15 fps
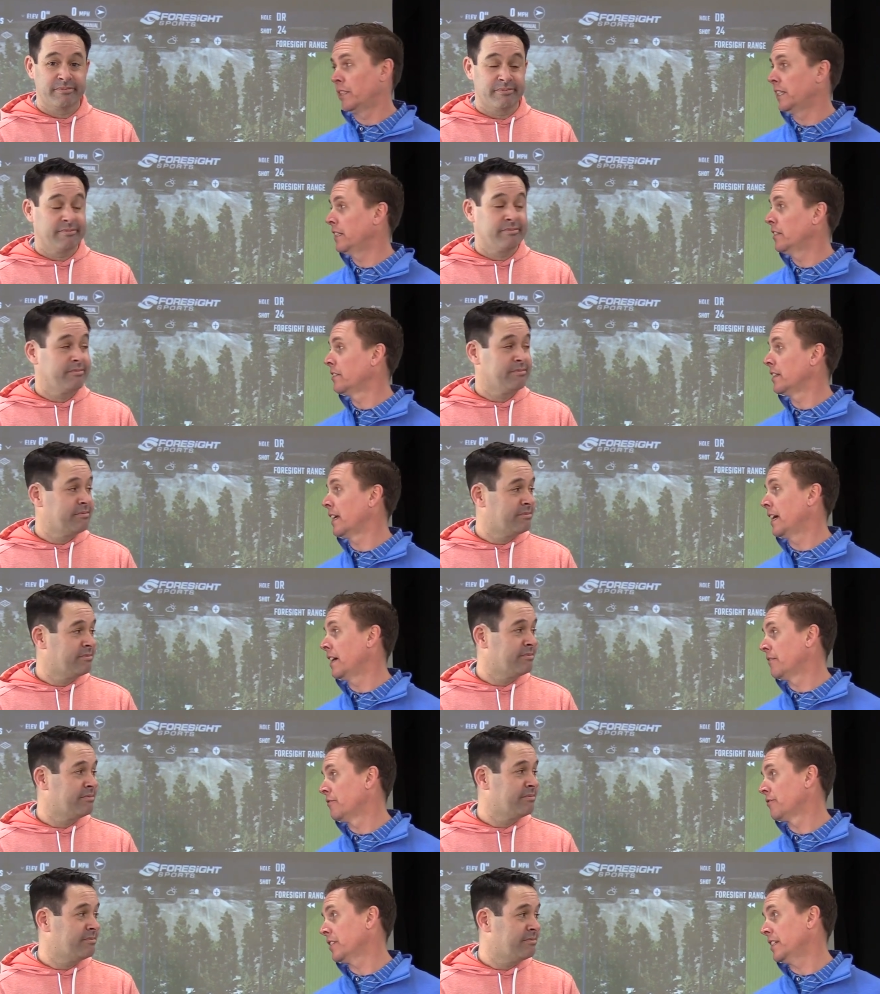Speaker 1: We hear it
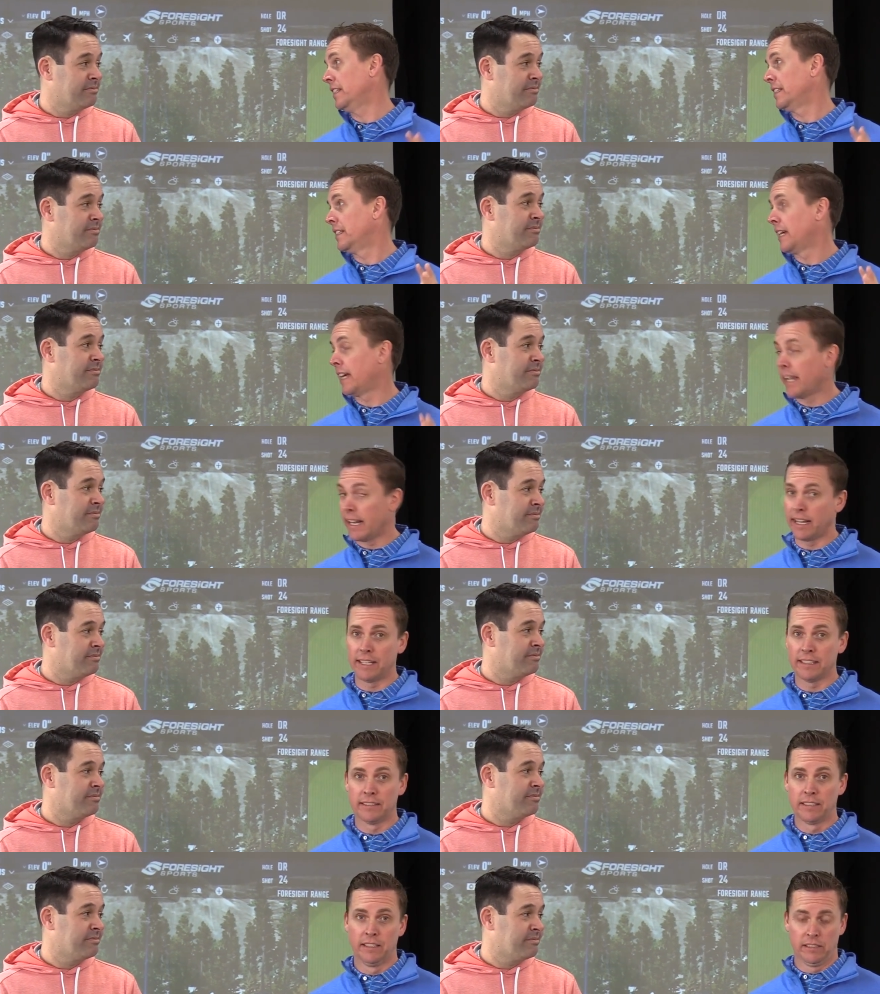every day.
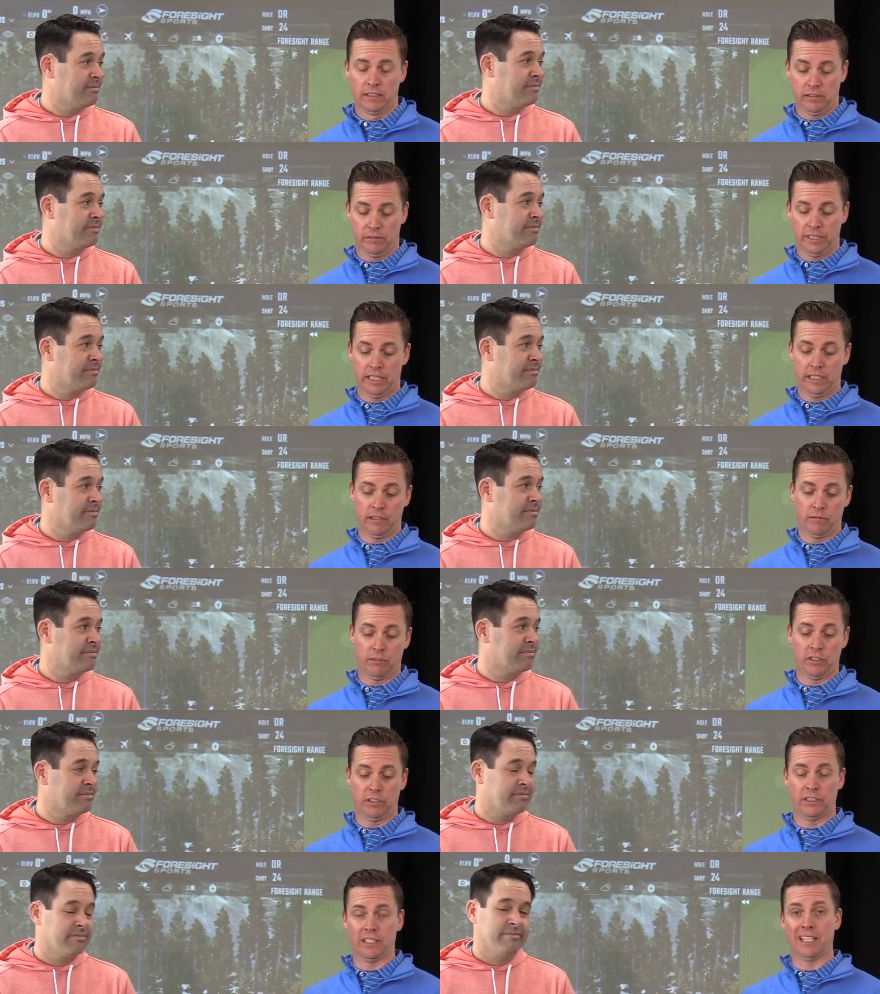We hear
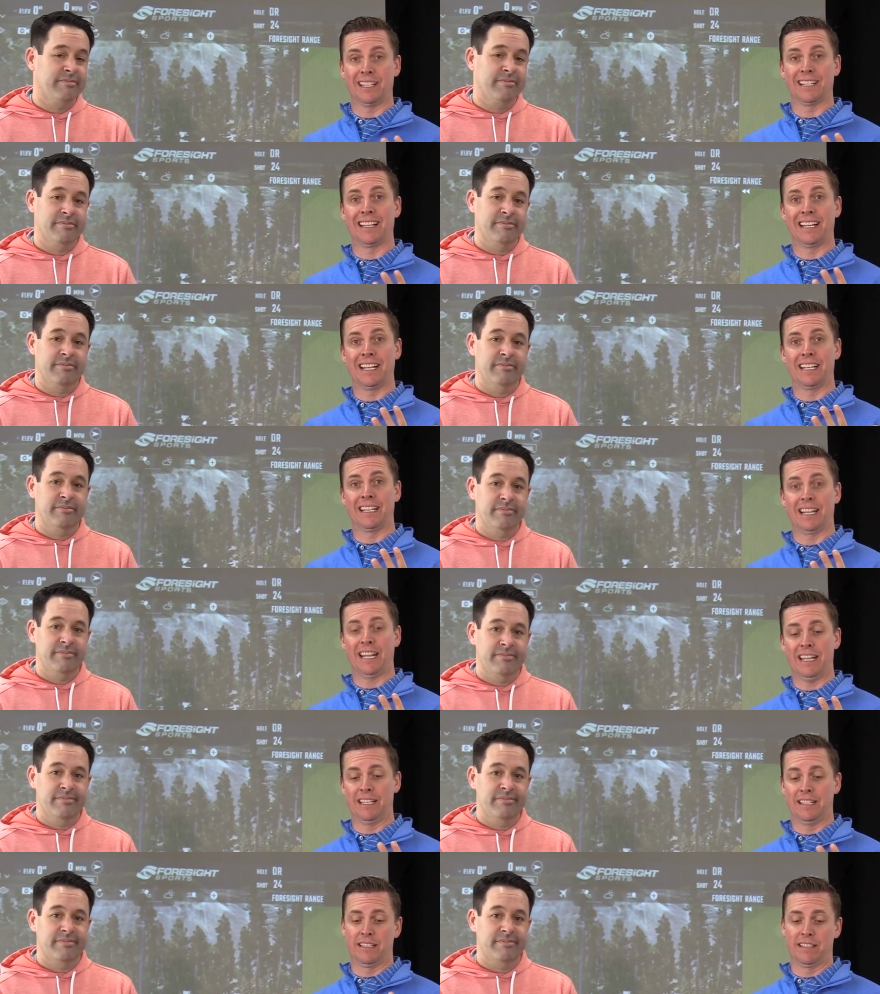words like, I
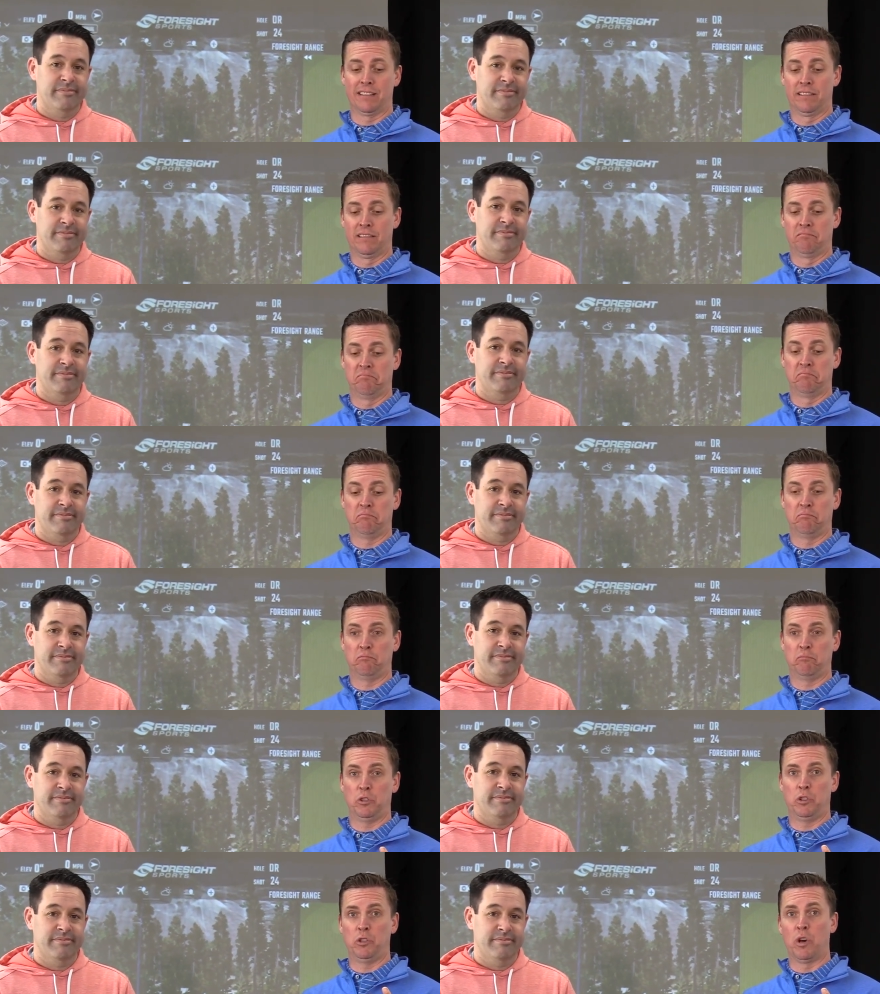can't,
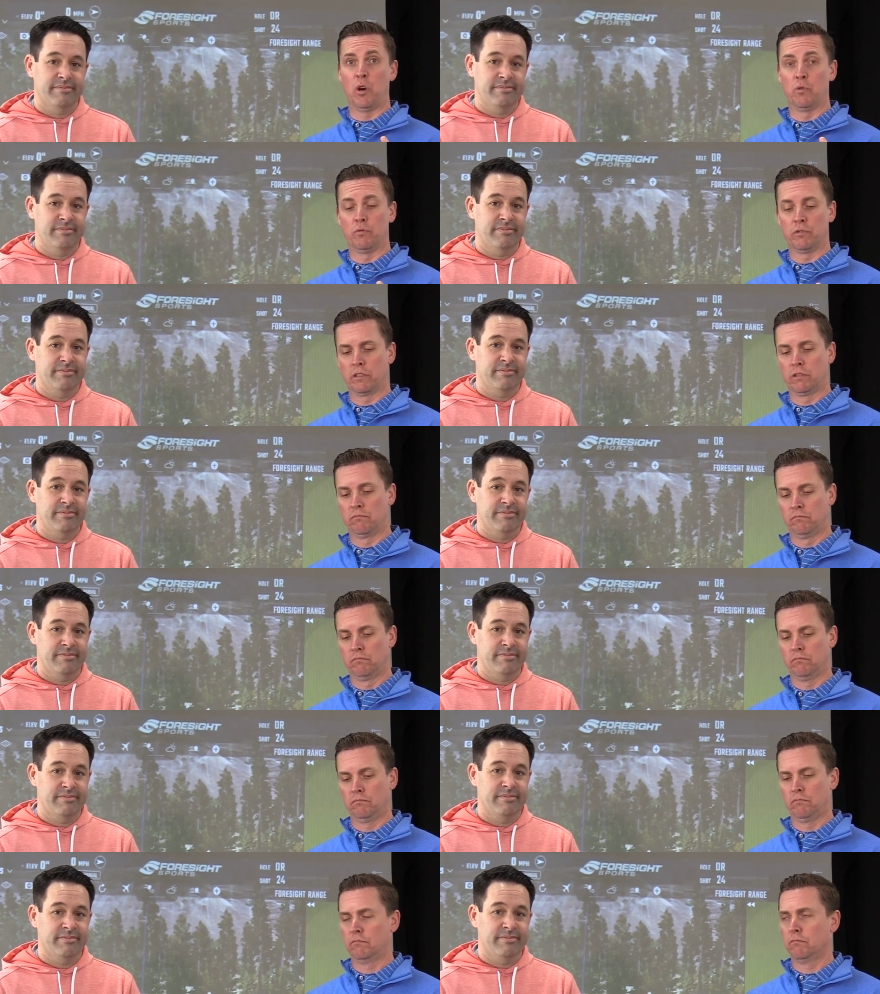don't,
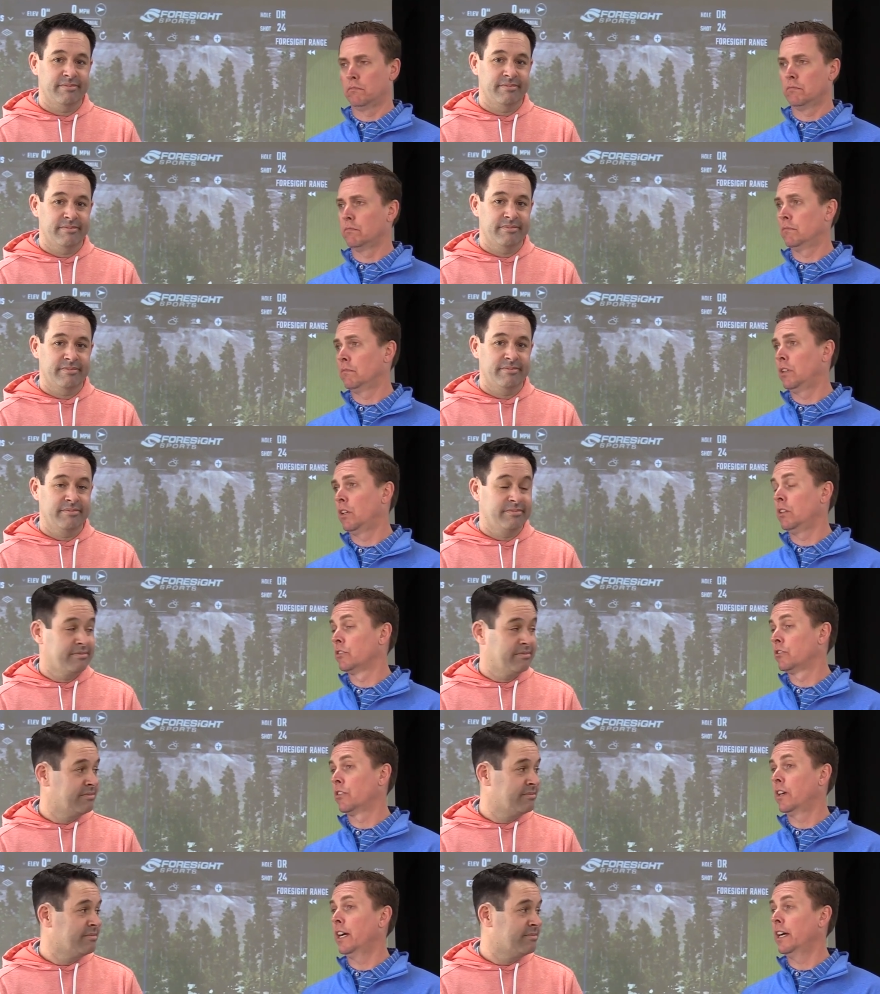I'll
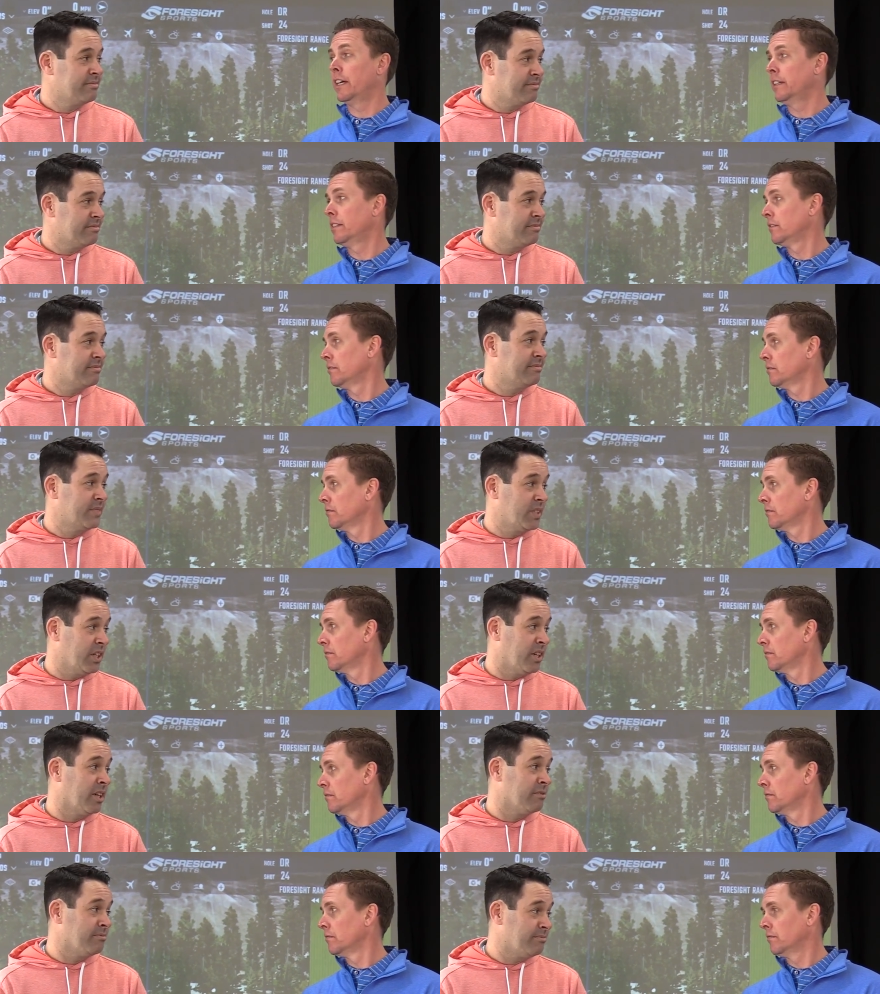try.
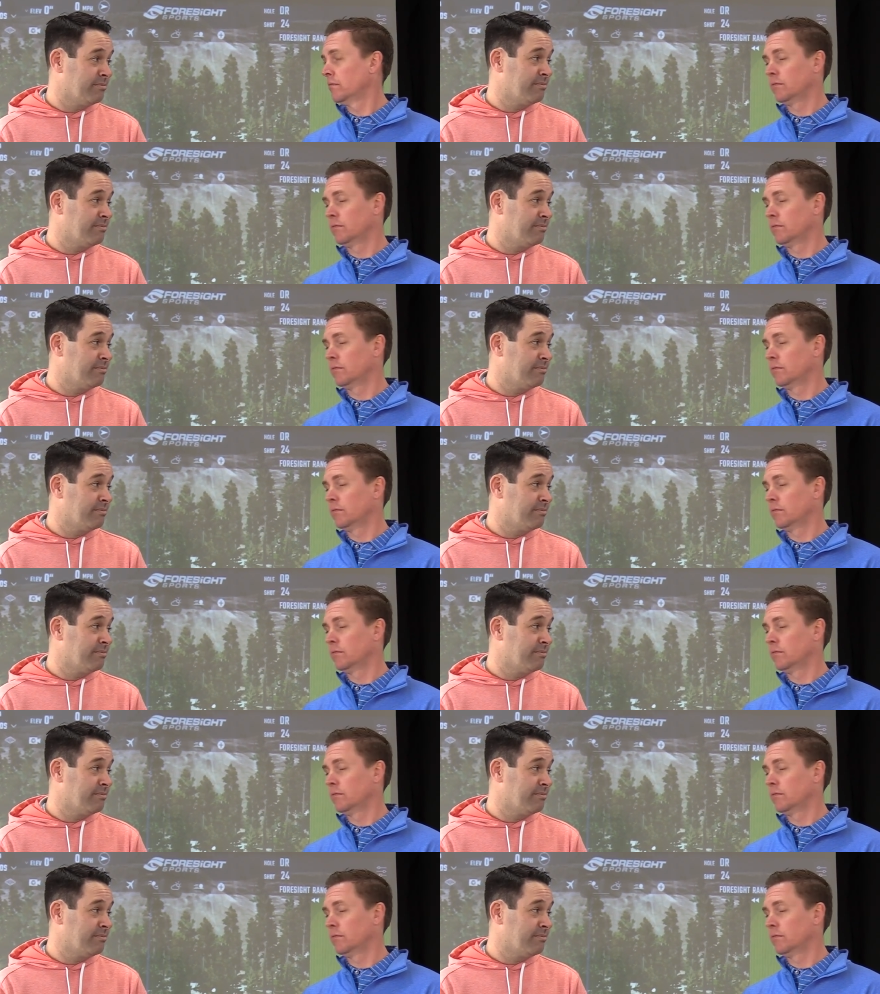Yeah.